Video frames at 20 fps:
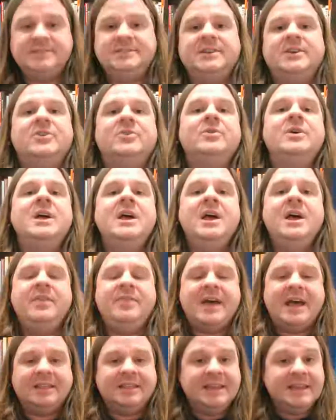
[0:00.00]
so
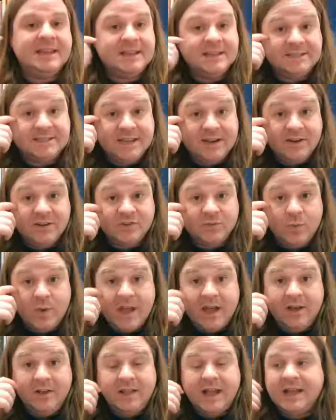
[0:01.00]
that link is there as
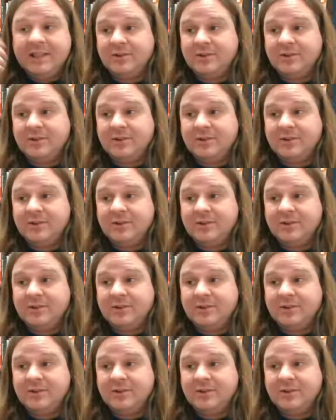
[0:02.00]
well.